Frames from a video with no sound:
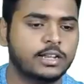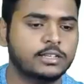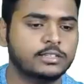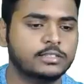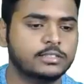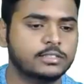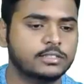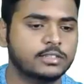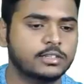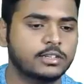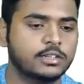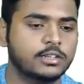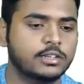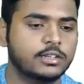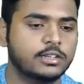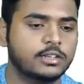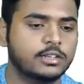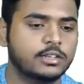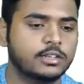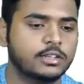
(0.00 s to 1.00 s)
is,
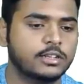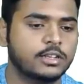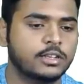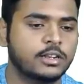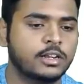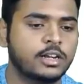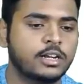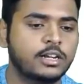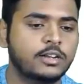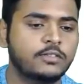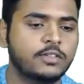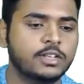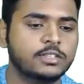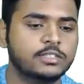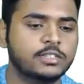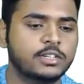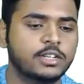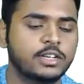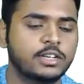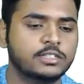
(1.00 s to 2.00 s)
relative
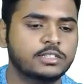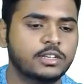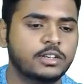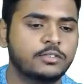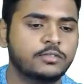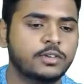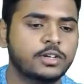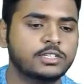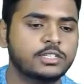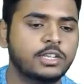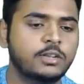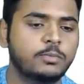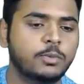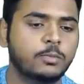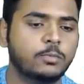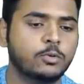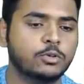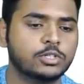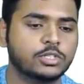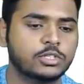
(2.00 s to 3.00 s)
density is inversely
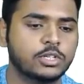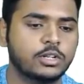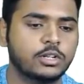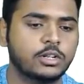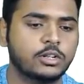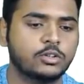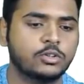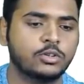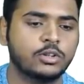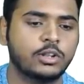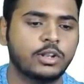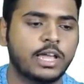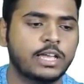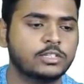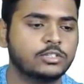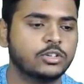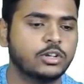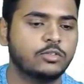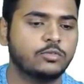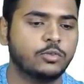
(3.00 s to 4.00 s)
proportional to the
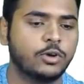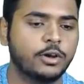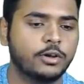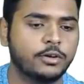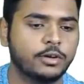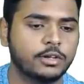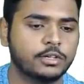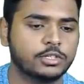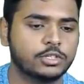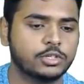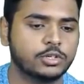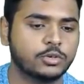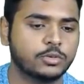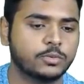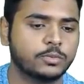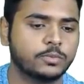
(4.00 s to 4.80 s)
natural void ratio.